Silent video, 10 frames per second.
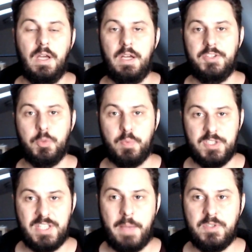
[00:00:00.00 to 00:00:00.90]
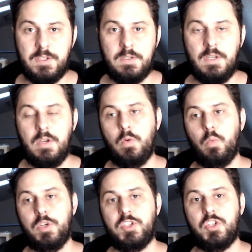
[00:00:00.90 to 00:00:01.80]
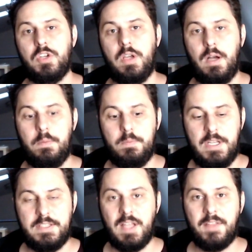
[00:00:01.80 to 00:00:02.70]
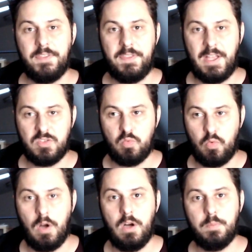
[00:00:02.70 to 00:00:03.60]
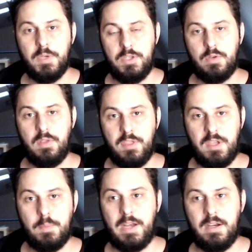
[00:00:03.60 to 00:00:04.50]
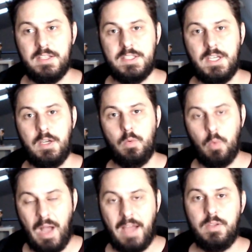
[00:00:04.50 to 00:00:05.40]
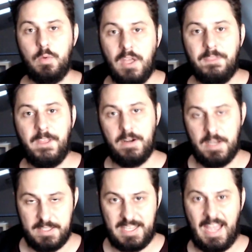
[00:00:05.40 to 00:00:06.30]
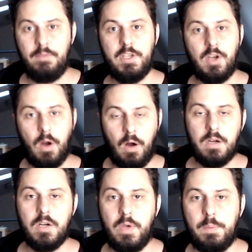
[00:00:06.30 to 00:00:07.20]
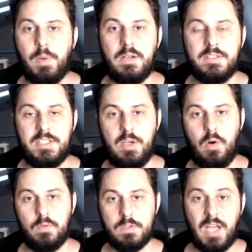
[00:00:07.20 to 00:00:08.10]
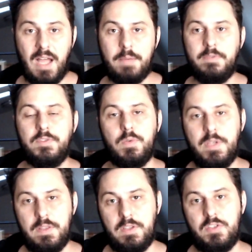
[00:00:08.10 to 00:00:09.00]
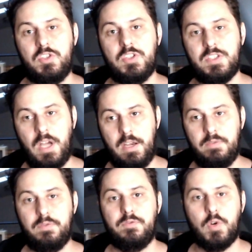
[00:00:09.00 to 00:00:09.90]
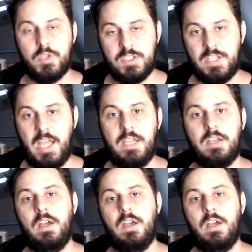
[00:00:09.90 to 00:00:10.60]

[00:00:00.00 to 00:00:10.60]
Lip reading: to perception, which it's not that that's wrong, but you can think about it as, well, how do you get there? And it's having an ongoing policy over time of doing these just kind of first take